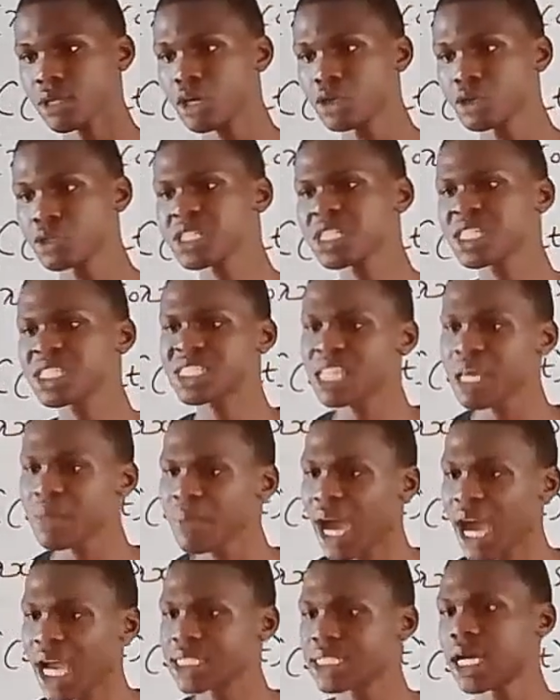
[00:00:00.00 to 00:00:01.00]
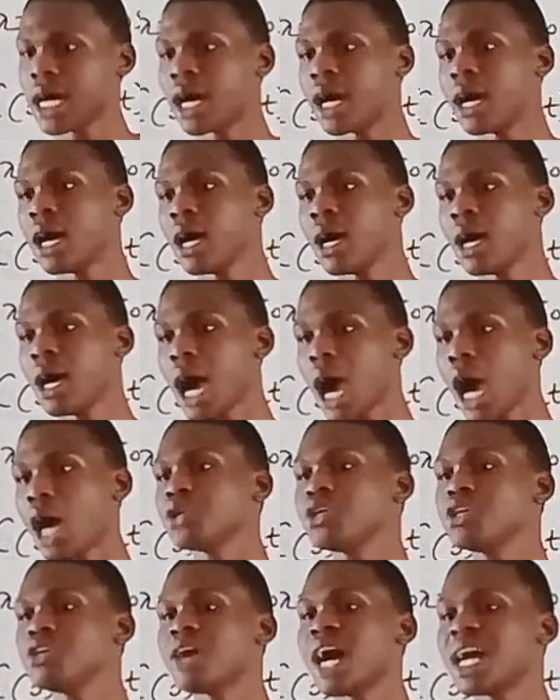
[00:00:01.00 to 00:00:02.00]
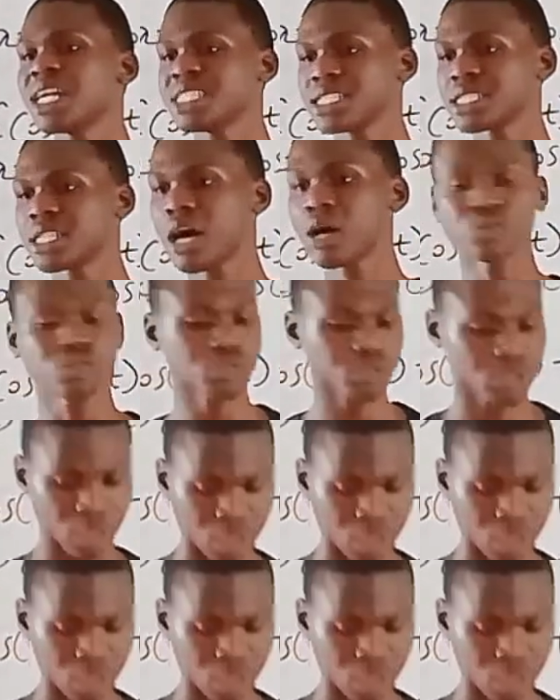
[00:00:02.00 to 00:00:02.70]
Using the same idea. How do you write it out?